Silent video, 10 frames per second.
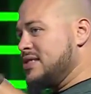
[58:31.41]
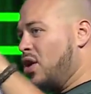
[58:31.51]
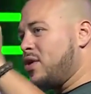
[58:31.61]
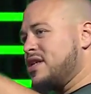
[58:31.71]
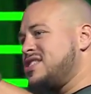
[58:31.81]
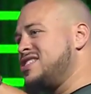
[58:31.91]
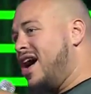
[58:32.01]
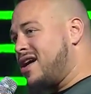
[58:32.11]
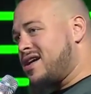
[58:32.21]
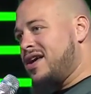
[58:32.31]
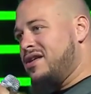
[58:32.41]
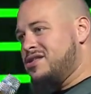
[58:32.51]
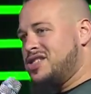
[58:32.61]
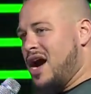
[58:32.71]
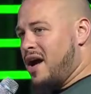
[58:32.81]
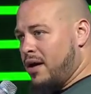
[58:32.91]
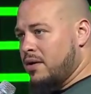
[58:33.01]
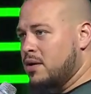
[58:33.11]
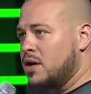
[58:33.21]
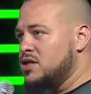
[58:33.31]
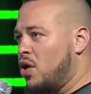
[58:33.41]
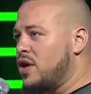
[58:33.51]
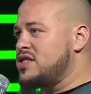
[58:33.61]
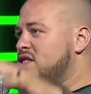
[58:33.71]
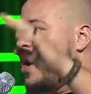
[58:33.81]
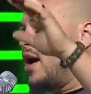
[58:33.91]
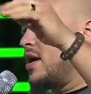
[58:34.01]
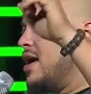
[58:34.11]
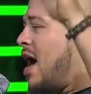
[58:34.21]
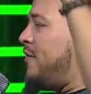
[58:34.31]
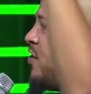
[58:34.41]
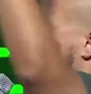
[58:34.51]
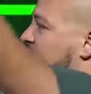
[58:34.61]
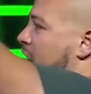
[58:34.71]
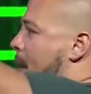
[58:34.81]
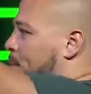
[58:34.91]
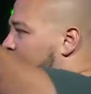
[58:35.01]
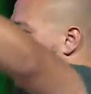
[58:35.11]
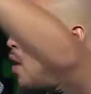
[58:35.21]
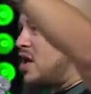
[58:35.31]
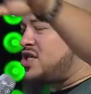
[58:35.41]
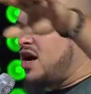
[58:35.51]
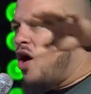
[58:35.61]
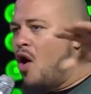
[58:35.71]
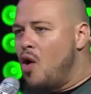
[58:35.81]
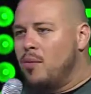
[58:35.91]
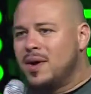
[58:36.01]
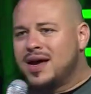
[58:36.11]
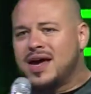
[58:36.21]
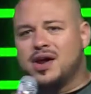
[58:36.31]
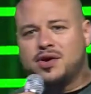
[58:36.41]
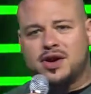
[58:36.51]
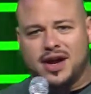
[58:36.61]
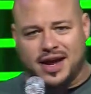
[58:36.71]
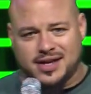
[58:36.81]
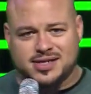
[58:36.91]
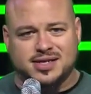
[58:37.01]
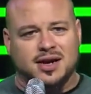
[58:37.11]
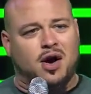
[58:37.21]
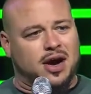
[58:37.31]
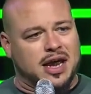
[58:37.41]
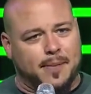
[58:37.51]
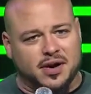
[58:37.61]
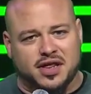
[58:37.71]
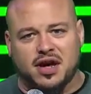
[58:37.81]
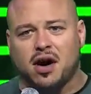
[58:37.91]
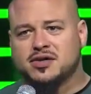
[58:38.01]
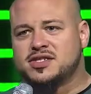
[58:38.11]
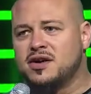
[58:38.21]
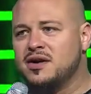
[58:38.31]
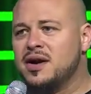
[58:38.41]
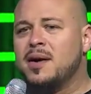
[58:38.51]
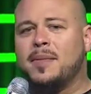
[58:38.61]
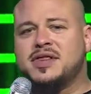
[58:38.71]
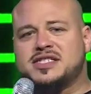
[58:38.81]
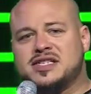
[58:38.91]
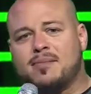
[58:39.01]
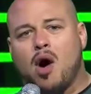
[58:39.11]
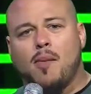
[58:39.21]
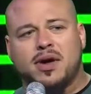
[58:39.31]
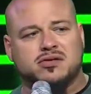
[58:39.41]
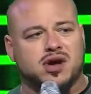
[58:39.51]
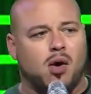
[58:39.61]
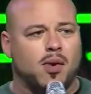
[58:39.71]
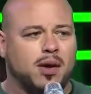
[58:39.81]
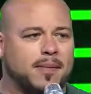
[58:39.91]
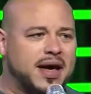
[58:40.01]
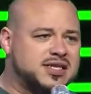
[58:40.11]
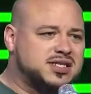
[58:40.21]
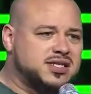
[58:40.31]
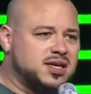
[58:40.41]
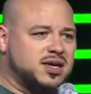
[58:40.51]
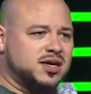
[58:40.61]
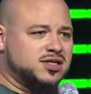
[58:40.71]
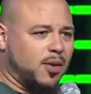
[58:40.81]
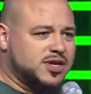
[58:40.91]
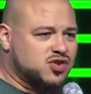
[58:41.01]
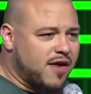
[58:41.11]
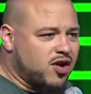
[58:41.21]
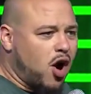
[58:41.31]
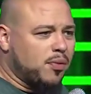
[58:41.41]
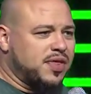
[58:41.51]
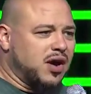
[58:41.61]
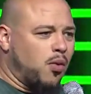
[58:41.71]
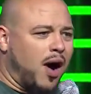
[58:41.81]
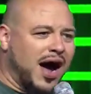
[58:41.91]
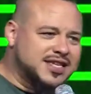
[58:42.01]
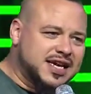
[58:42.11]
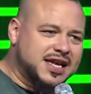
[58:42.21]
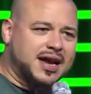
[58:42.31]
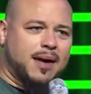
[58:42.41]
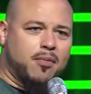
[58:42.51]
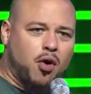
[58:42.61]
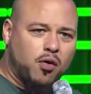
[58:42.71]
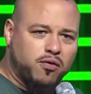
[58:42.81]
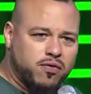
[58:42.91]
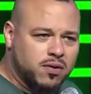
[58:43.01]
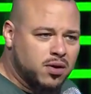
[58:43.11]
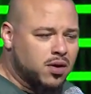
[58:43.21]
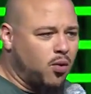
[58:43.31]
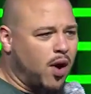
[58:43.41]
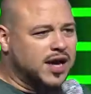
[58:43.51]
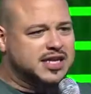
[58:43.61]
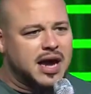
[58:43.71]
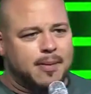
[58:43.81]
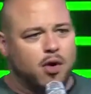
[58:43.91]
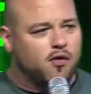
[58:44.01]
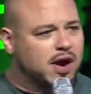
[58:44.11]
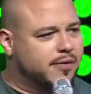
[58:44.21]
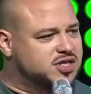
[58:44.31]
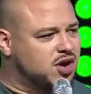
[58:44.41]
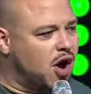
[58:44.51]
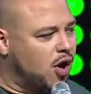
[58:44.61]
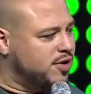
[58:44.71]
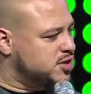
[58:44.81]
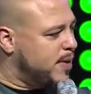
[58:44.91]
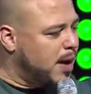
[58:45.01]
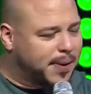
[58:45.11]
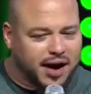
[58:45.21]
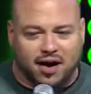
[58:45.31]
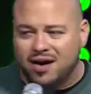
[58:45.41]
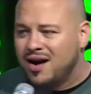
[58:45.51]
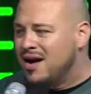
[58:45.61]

don't get stuck in your chair. Don't get stuck. If you're in the chapel, if you're watching at home, get on your knees or get up here to the altar. But this is a moment you don't want to miss. Don't be driving home thinking, why didn't I move? Why didn't I move when I was called? There's men up here.